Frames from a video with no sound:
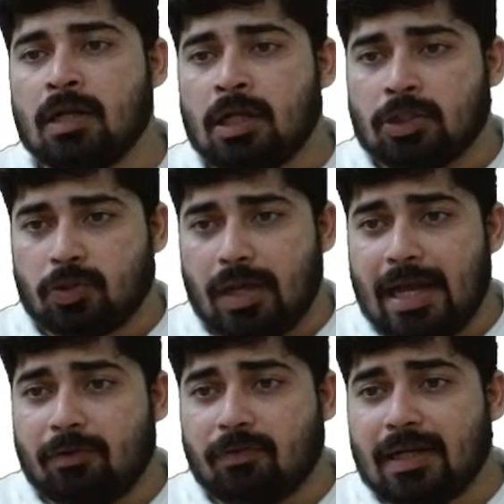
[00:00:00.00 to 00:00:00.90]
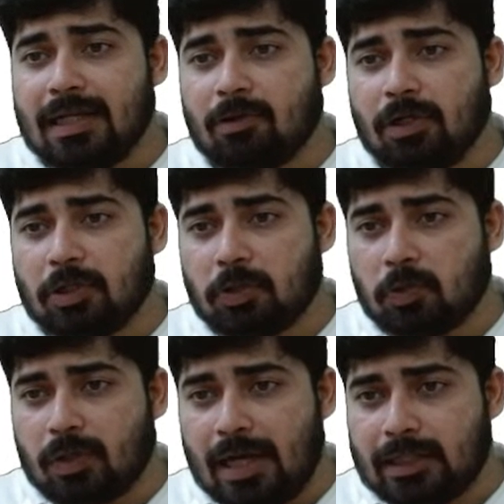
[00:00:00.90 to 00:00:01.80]
So n1 equal to
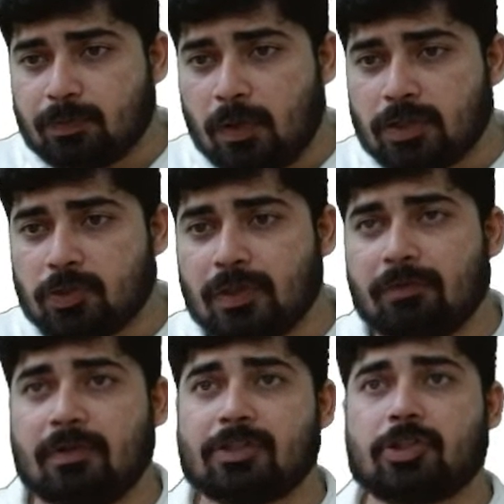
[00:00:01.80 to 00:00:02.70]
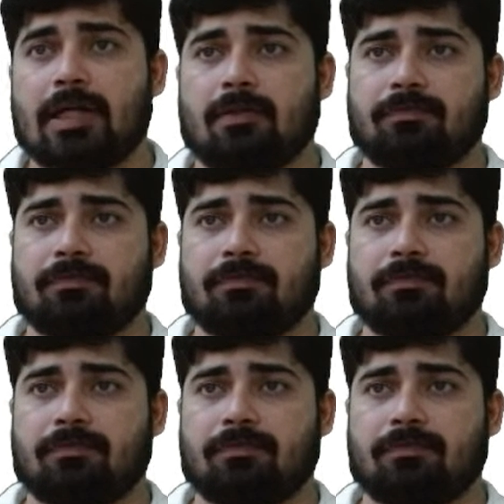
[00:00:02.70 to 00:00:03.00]
2 corresponds to the which shell?